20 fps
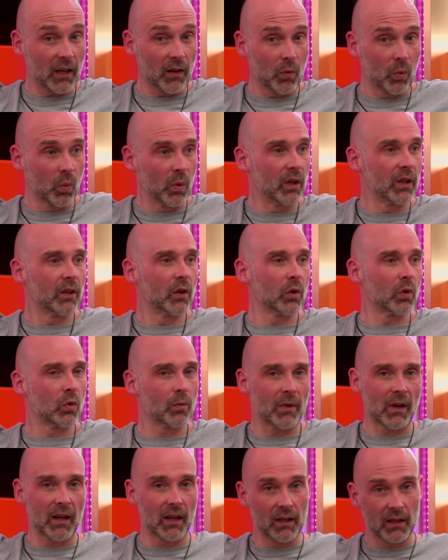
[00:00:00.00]
I really don't know
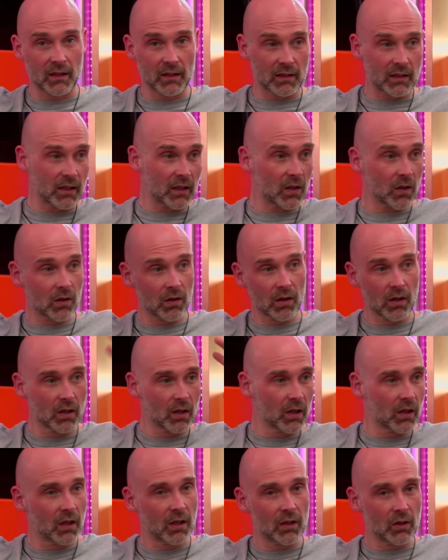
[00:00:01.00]
why that is here,
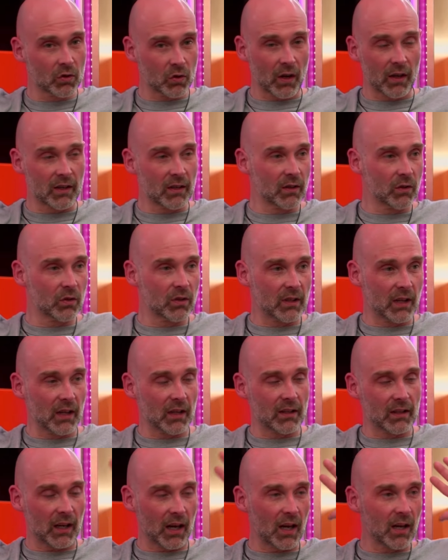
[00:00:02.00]
so I need to take
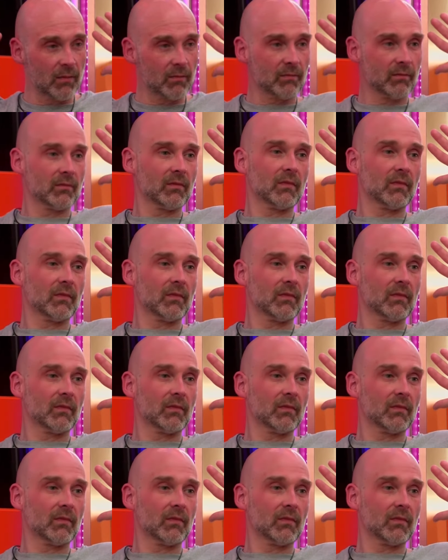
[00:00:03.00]
time.